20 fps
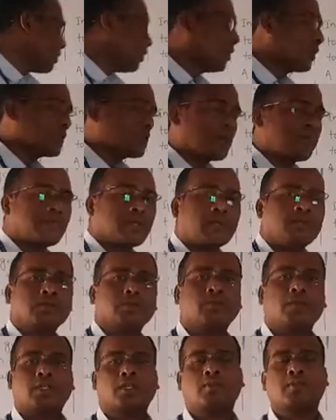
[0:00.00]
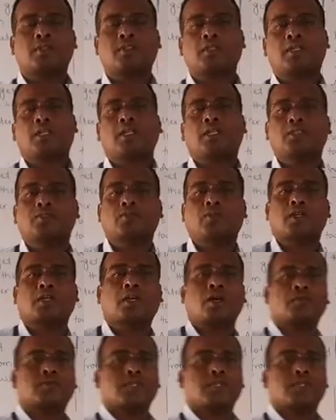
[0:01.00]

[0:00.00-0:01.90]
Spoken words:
Sometimes whenever the rains will come,